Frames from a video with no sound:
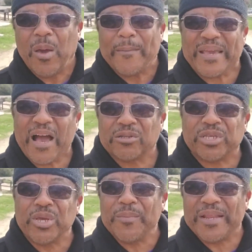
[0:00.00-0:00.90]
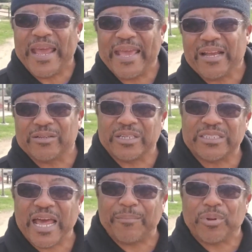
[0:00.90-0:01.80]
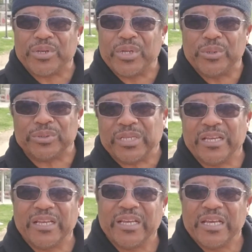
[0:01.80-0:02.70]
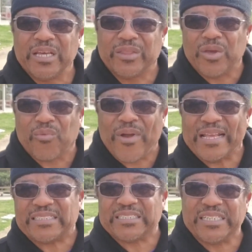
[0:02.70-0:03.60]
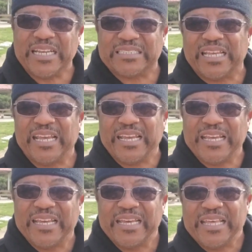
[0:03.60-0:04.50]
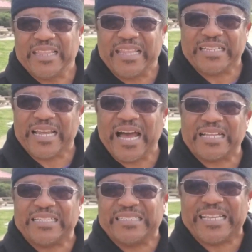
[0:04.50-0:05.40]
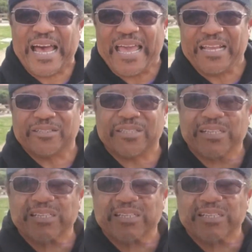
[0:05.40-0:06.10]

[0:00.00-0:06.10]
Because human anger does not produce the righteousness that God desires.